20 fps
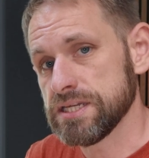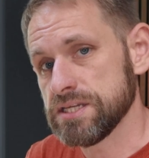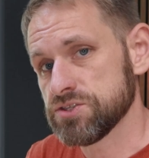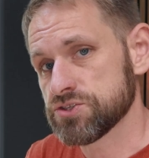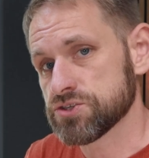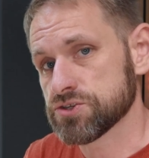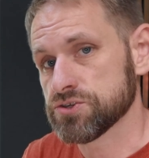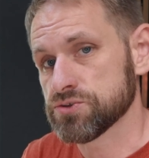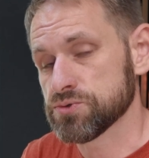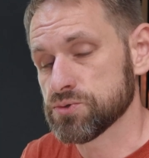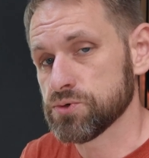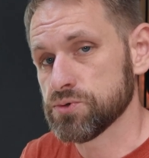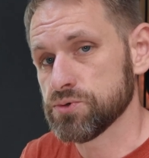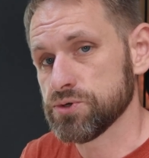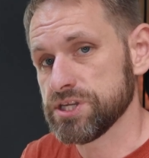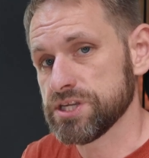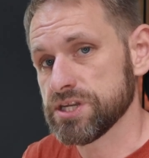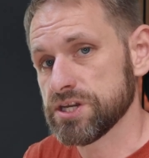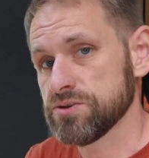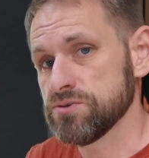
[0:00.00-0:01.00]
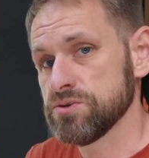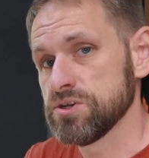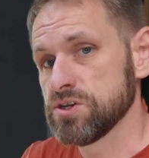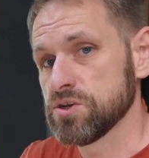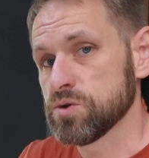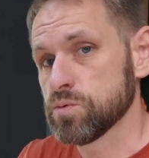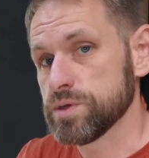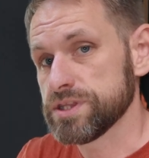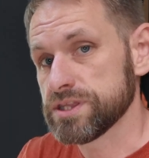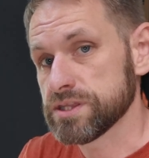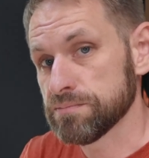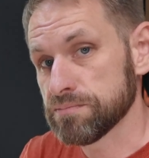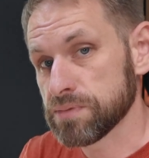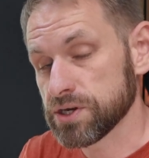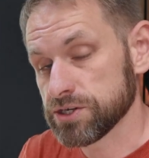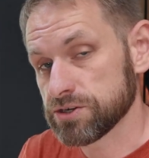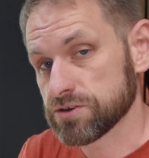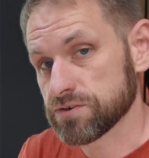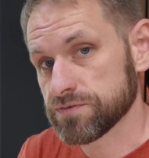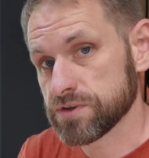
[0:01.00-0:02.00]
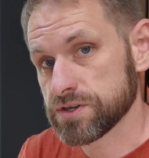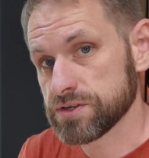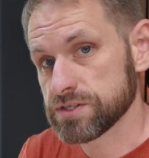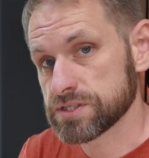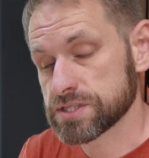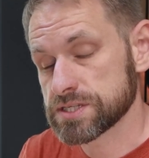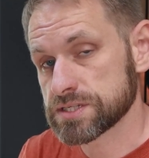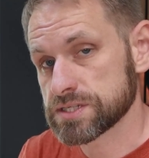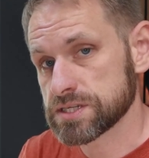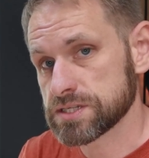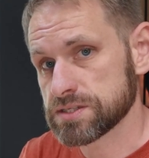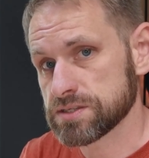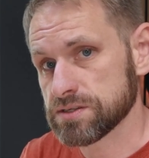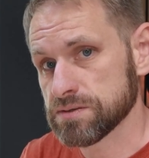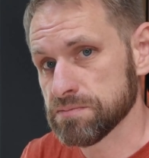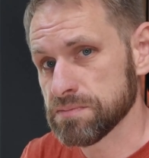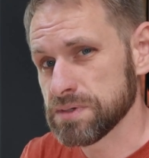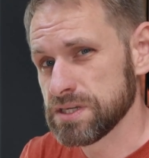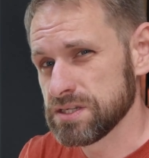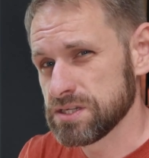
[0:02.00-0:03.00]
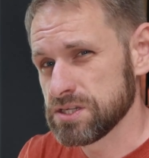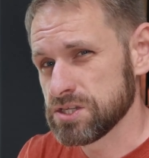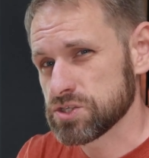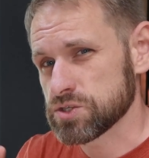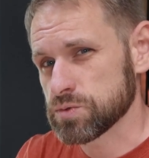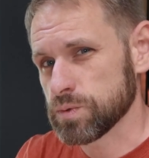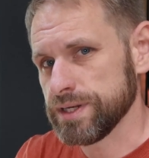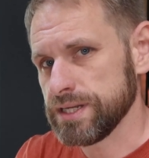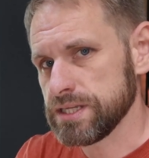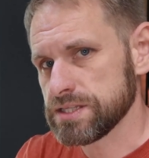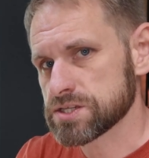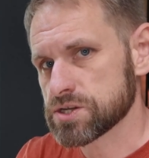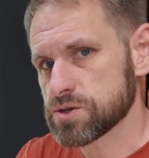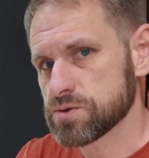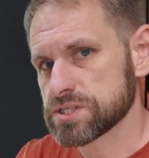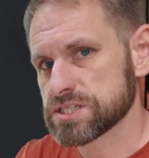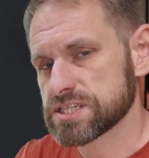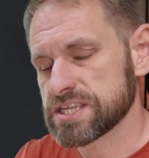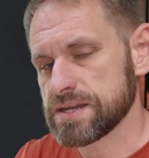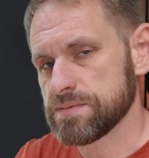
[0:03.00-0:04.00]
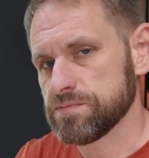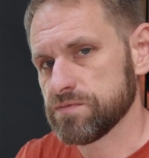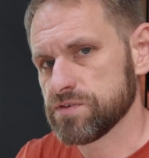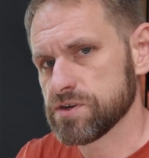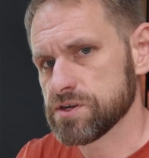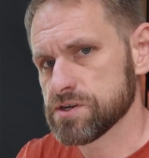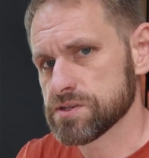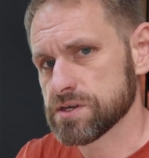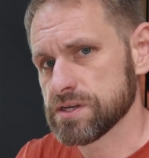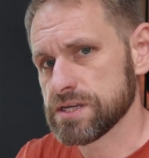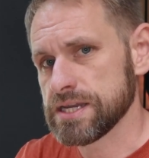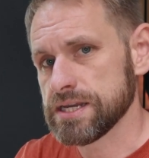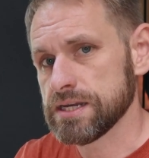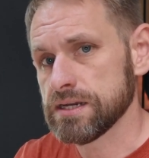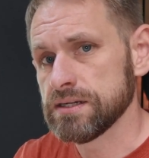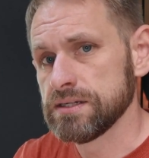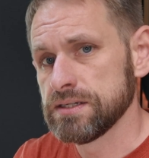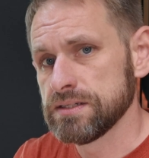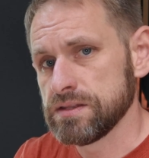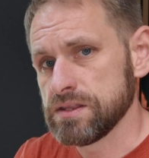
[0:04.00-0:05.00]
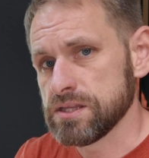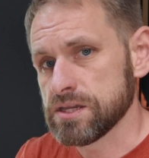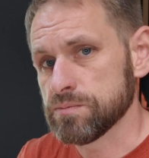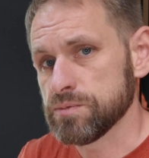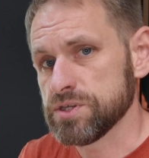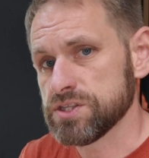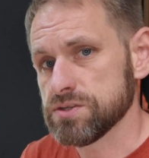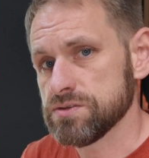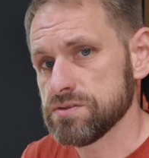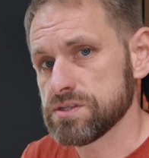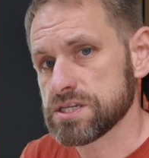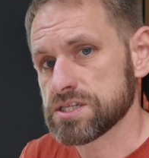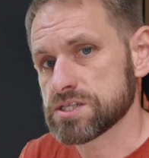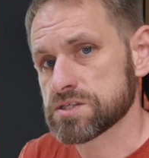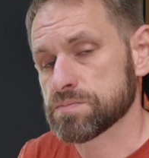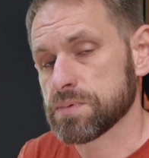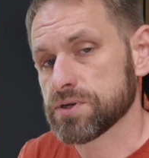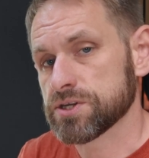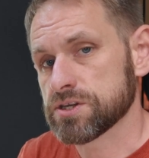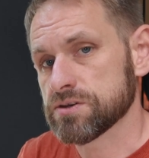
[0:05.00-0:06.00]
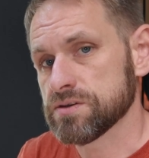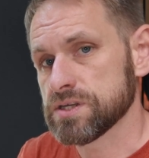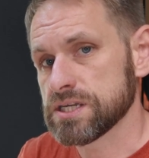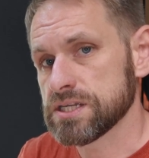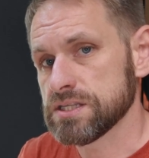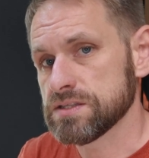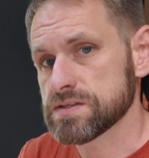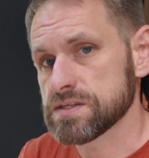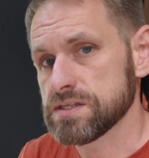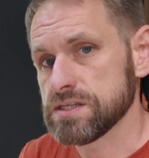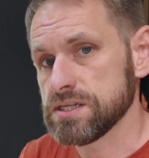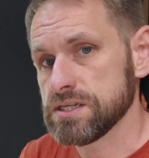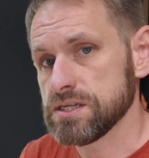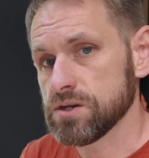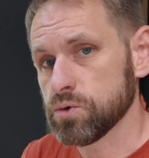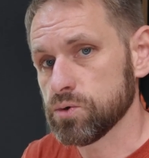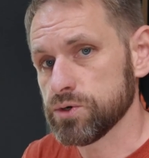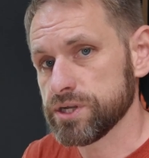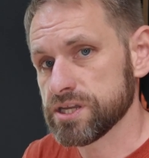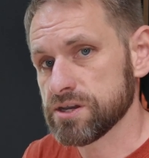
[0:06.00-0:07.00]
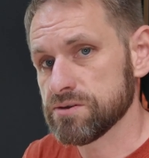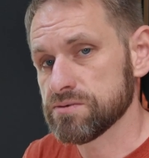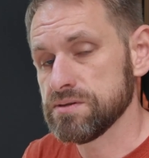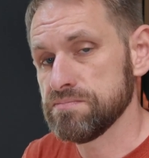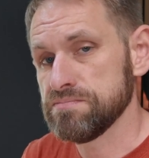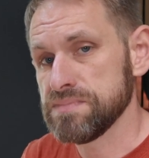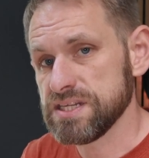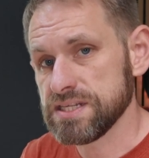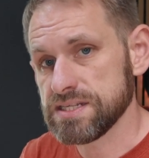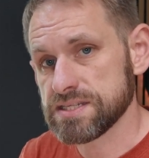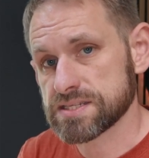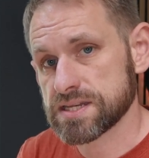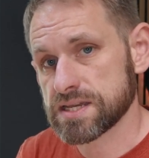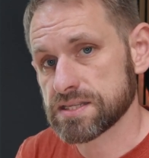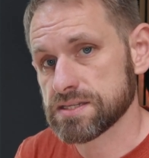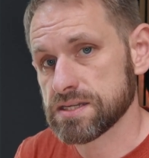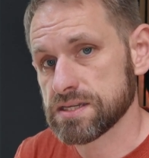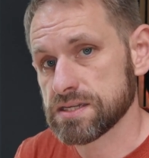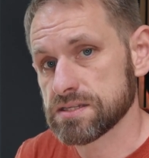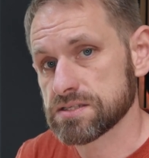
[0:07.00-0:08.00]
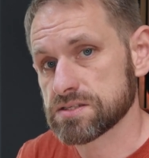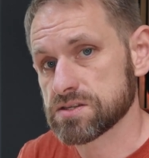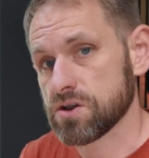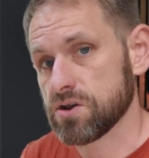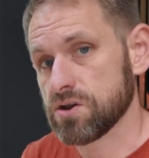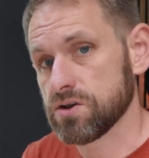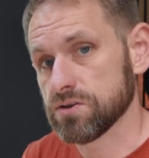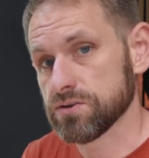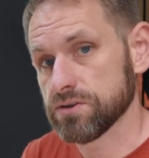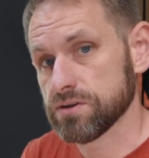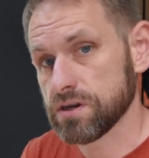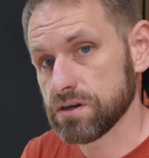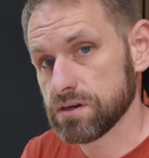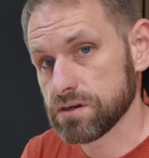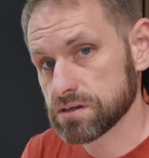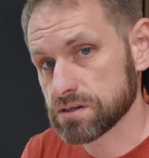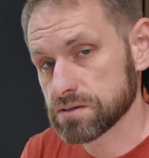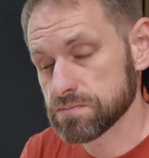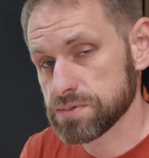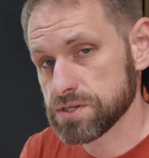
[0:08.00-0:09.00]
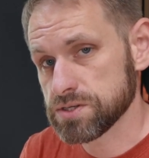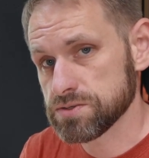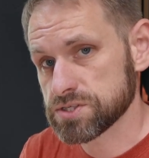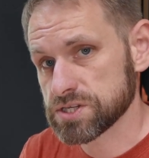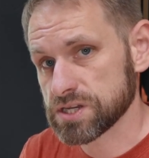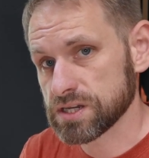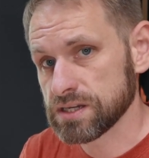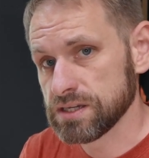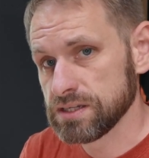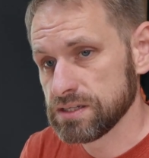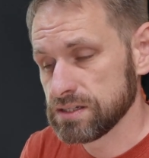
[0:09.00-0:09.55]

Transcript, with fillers: internal audio with the microphone of the system. So we need to go a step further here, and we do this by going into the audio and MIDI settings on our computer.